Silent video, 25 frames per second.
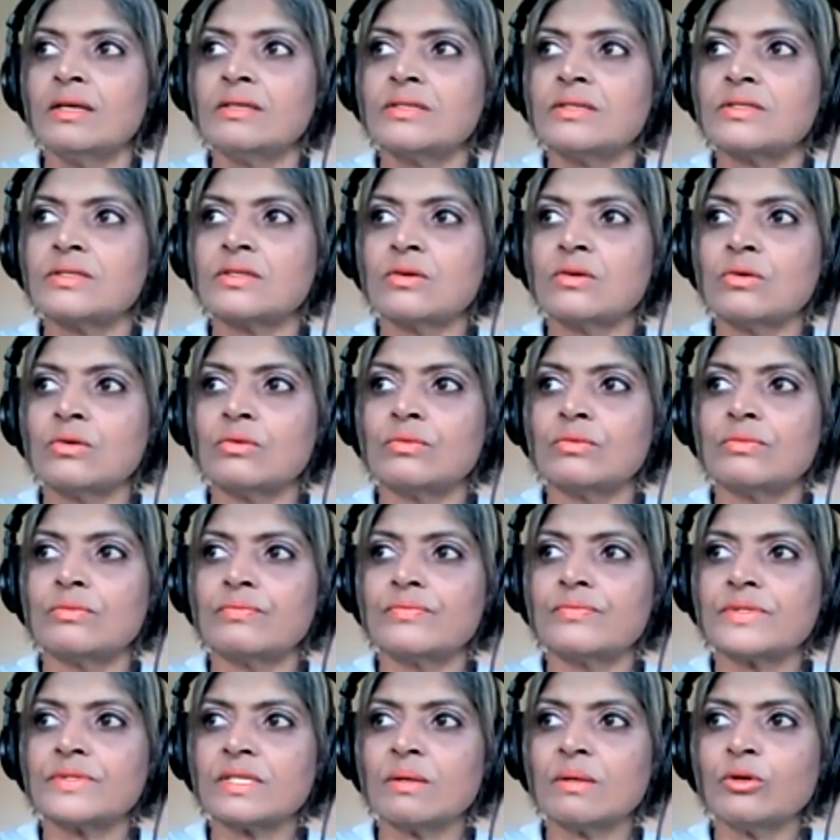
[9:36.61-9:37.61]
So
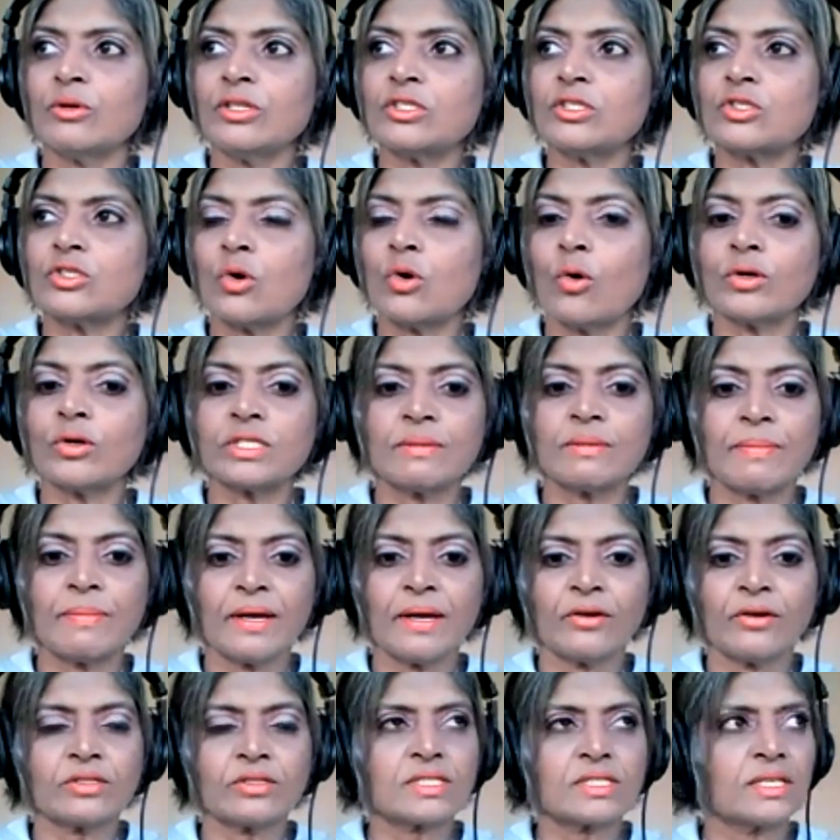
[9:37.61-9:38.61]
someone had talked
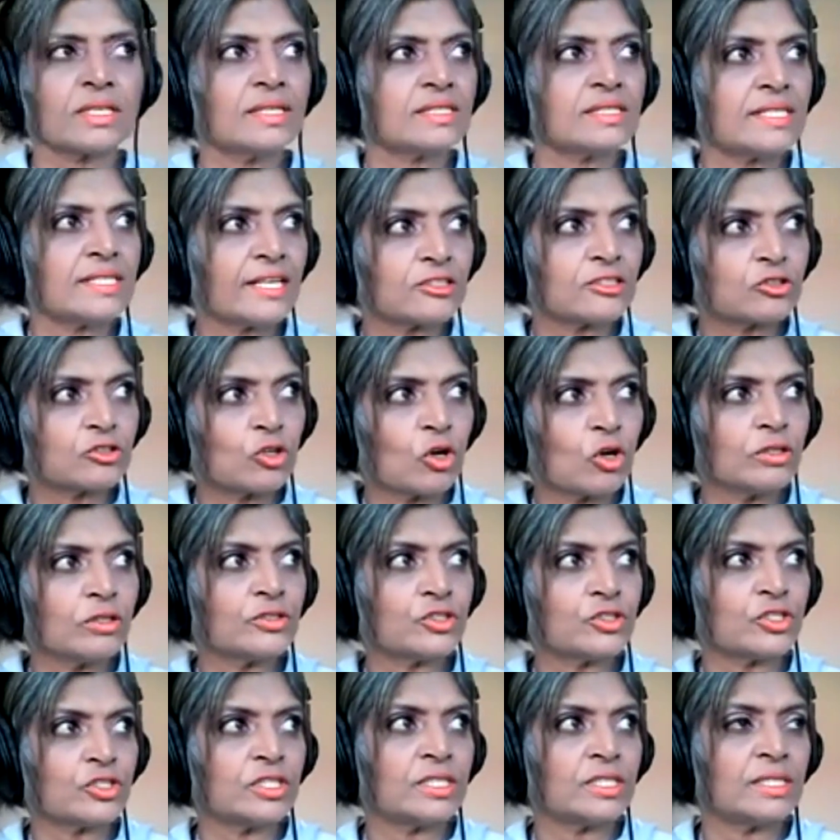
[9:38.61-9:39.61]
about a
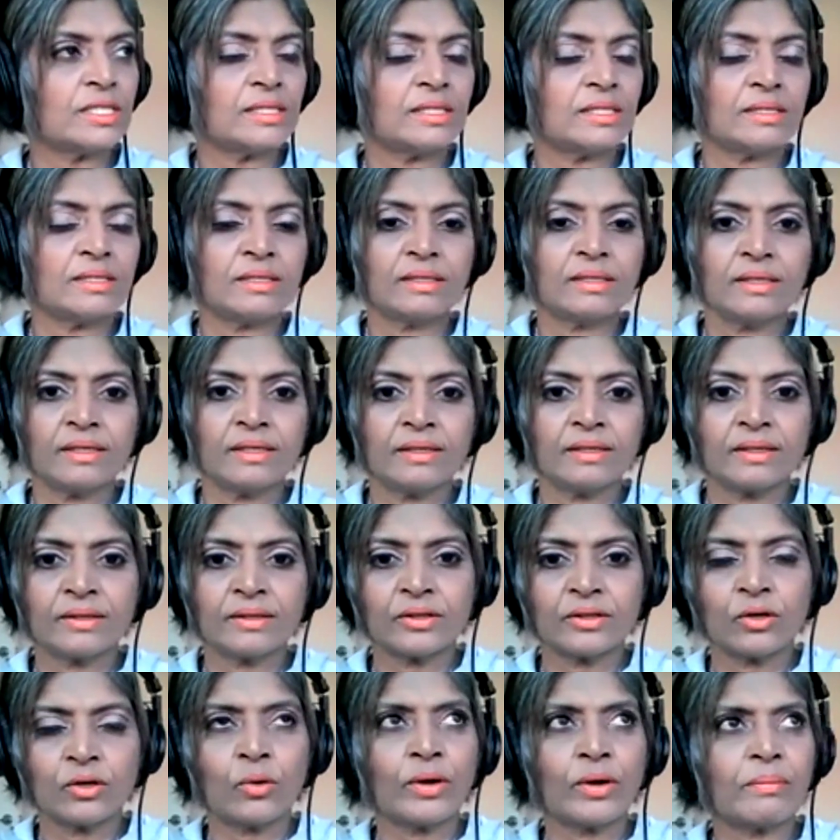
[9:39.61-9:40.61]
technology
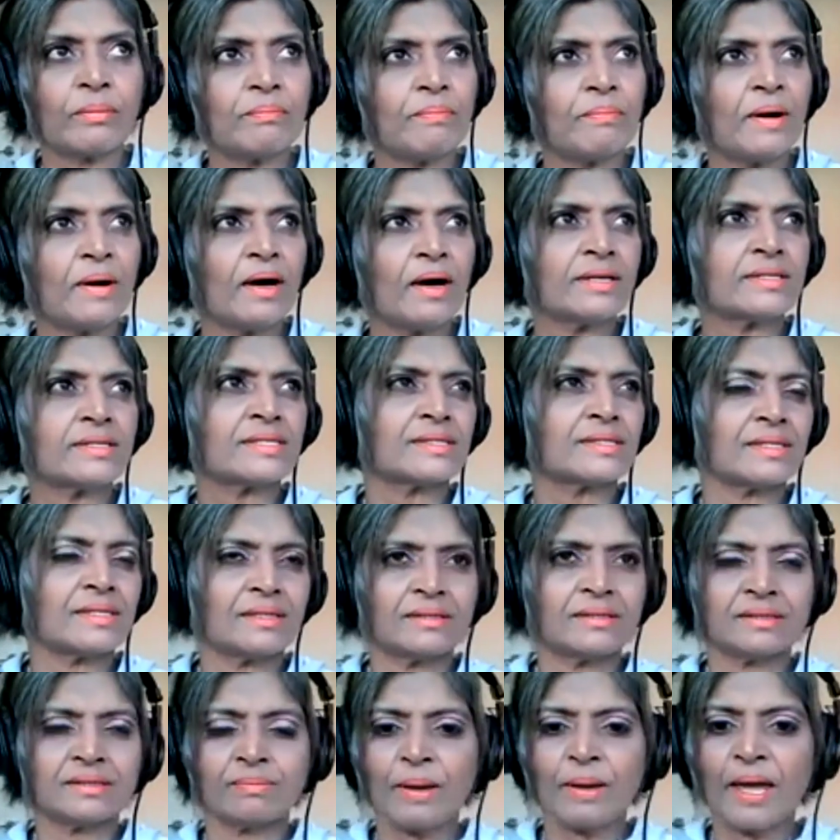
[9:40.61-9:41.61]
going bust
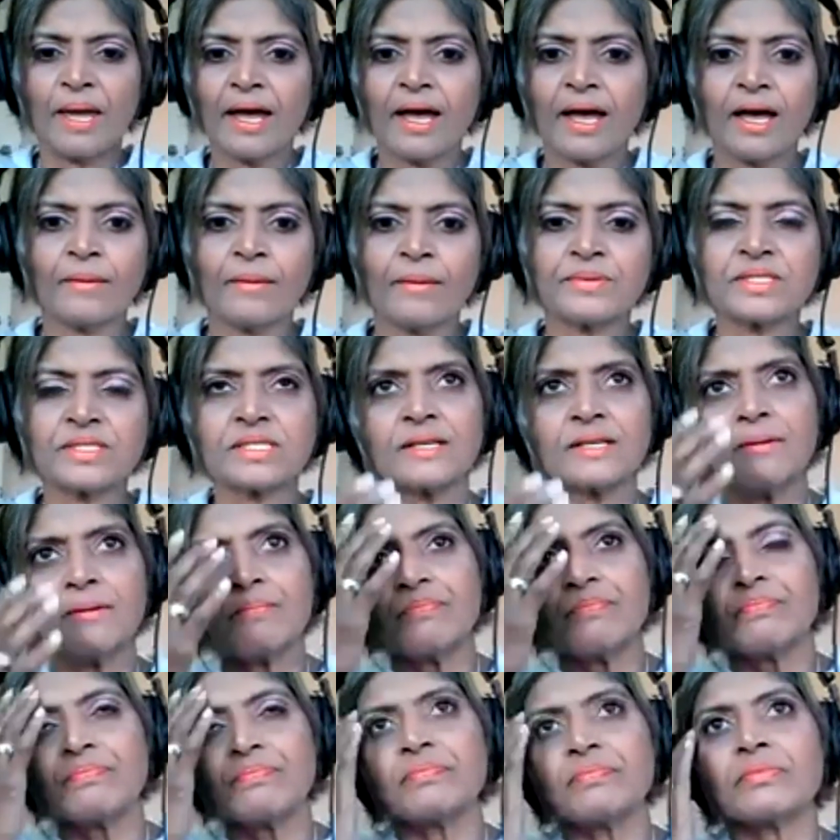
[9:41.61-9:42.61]
and perhaps,
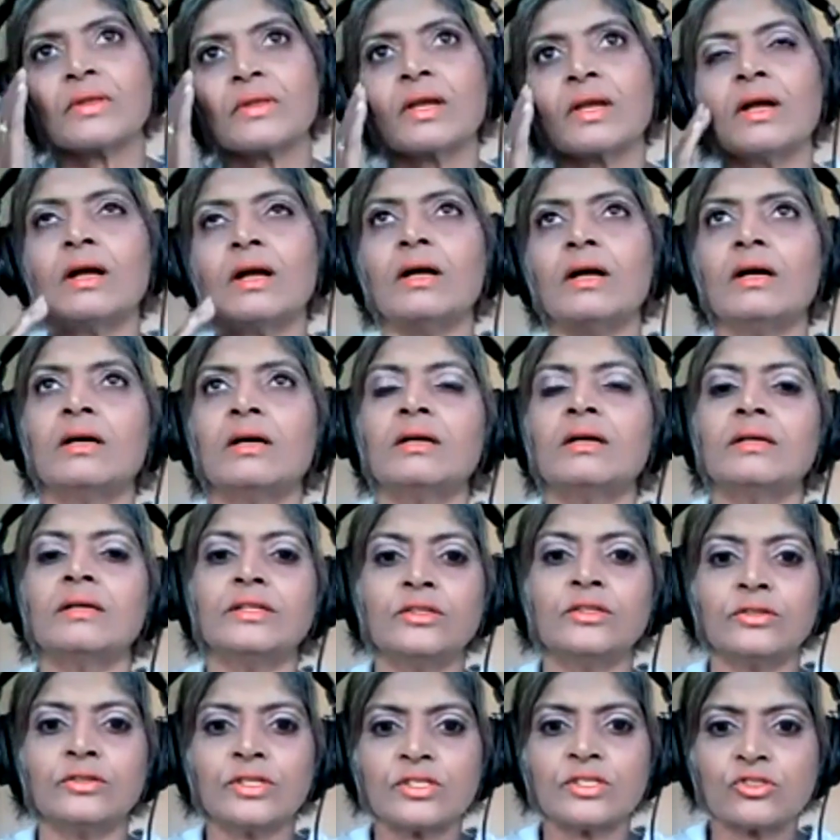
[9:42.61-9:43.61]

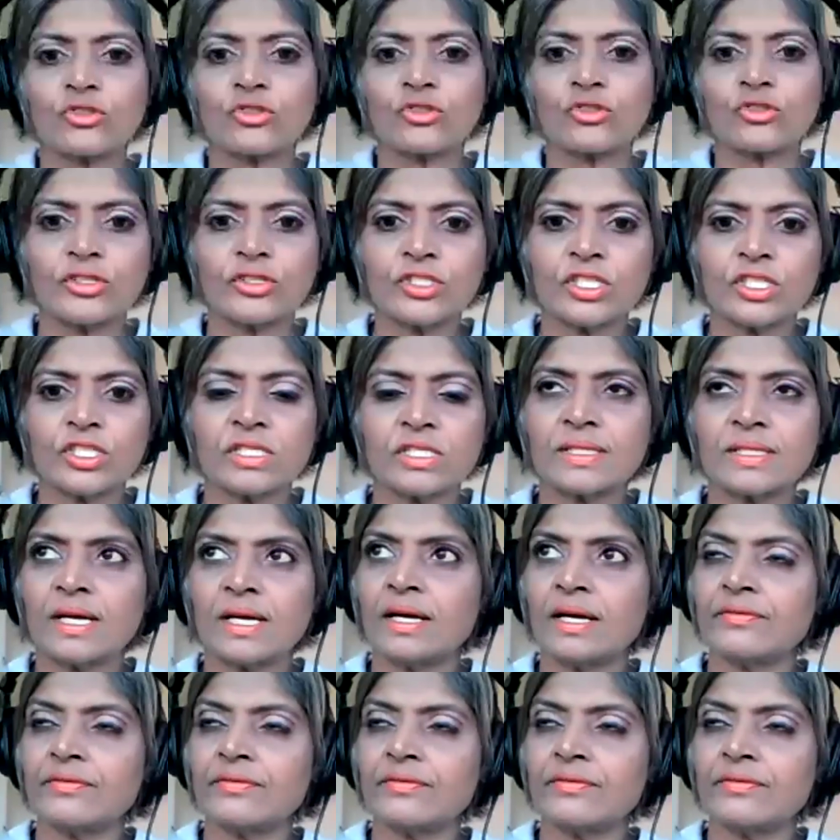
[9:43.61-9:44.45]
the astrology